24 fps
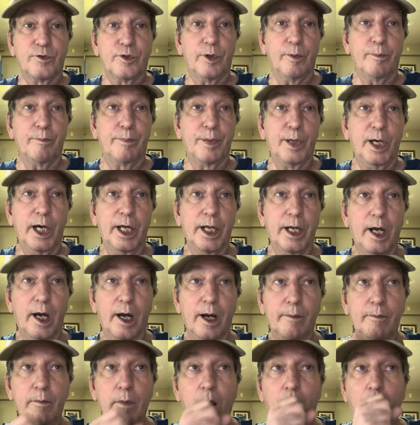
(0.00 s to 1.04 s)
But,
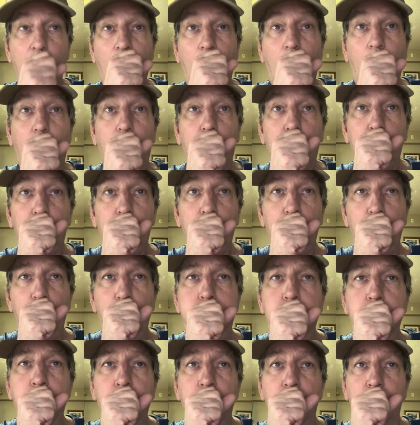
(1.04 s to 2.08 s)
and
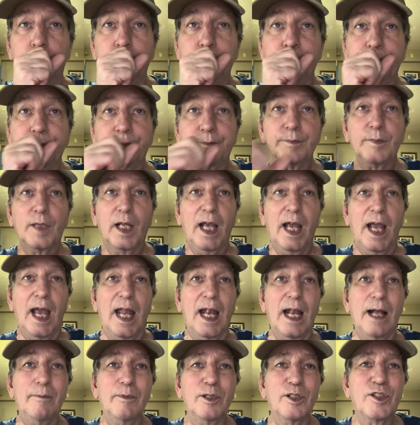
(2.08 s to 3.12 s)
I'm
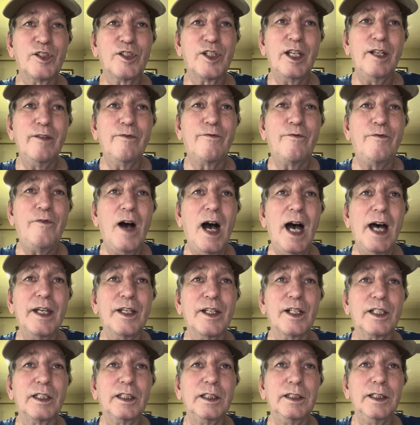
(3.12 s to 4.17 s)
going to find
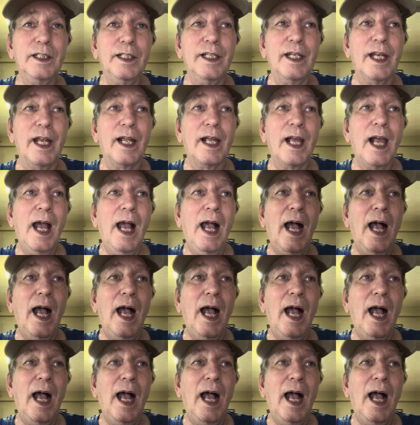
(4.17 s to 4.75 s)
a clinic.